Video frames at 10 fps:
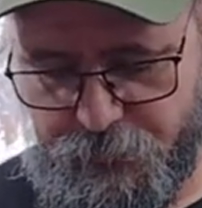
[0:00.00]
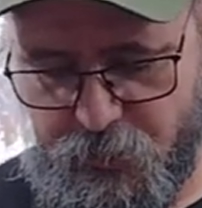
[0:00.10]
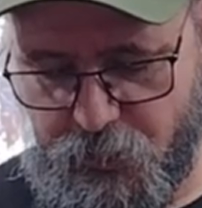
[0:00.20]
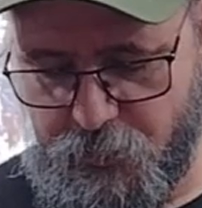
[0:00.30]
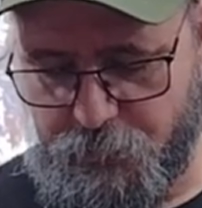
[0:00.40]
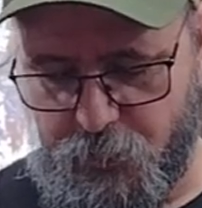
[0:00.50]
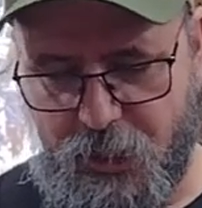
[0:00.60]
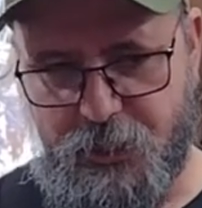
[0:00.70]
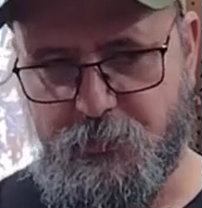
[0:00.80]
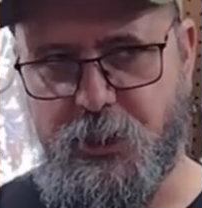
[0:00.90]
you can
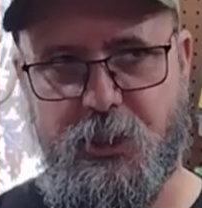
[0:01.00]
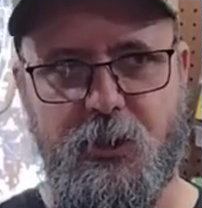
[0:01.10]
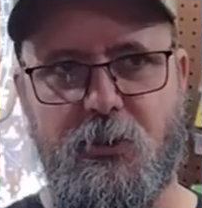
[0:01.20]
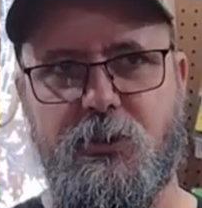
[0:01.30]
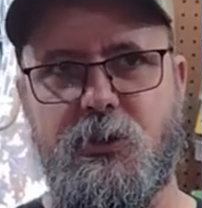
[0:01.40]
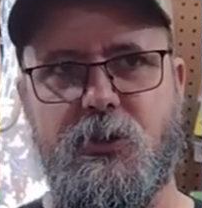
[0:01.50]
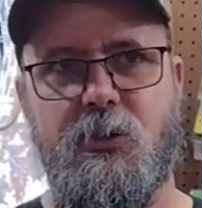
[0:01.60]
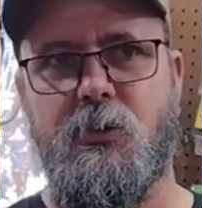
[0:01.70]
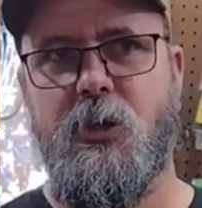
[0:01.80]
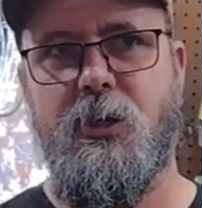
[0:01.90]
apply as many coats as
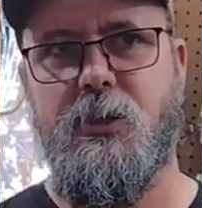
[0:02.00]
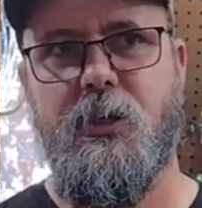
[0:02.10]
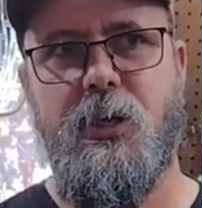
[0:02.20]
you want.